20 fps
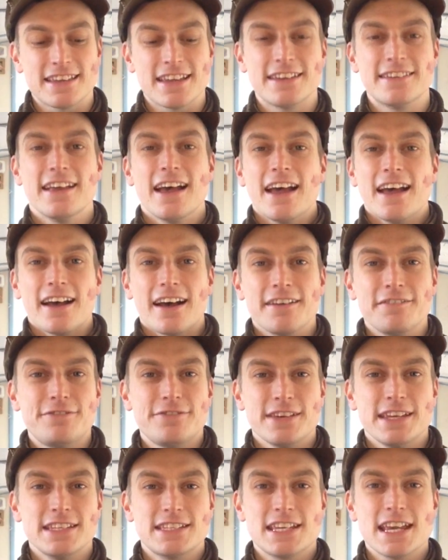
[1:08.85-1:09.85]
and I've
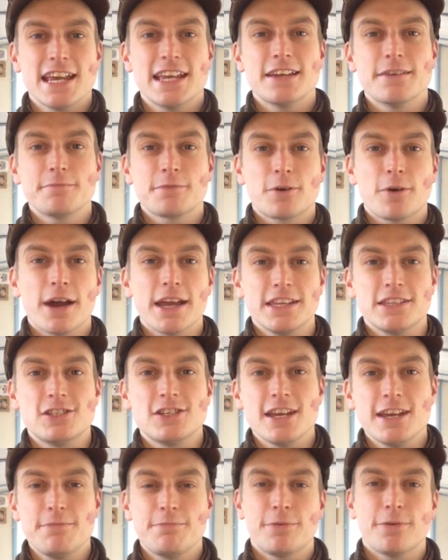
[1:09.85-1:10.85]
been seeing them quite
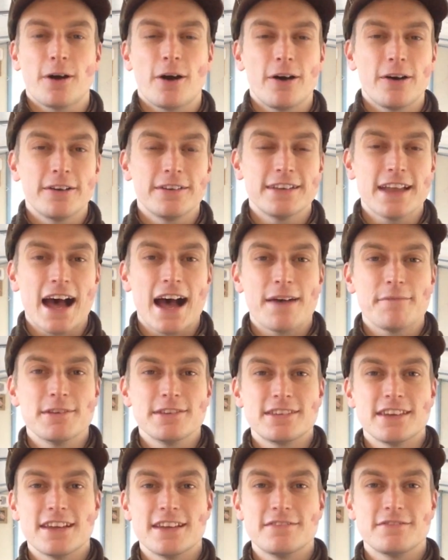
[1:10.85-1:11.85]
cheap on
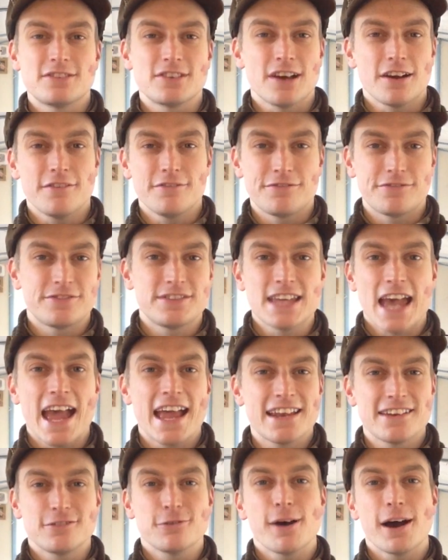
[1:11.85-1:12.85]
Amazon, sort of
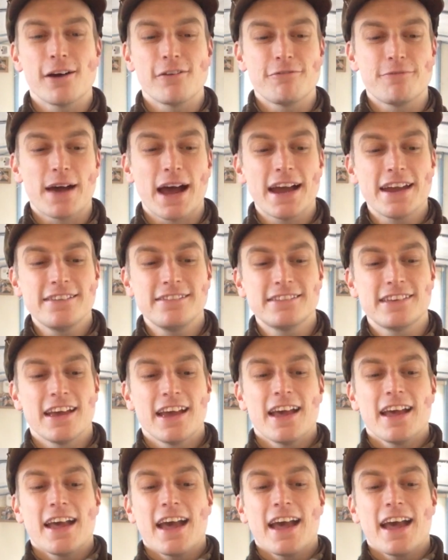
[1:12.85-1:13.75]
£10–12,